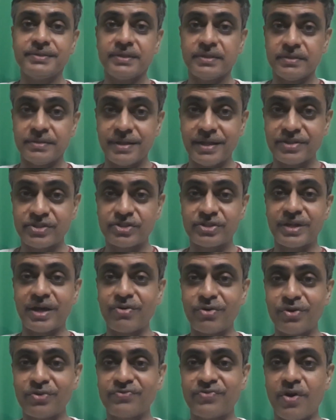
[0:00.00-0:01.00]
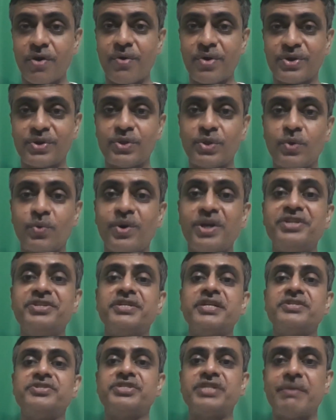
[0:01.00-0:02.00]
let's now look forward to the World
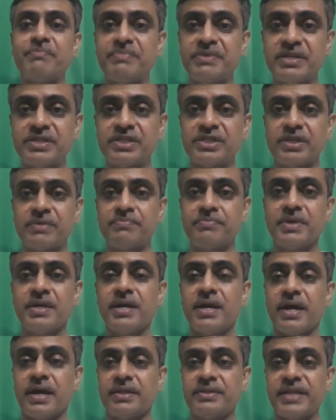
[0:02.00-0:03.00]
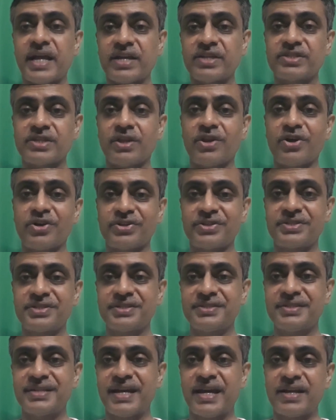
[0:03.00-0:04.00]
Test Championship. Thanks a lot
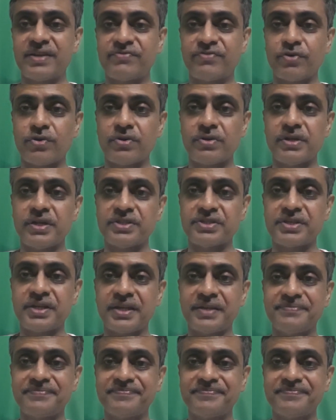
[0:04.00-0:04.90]
for listening.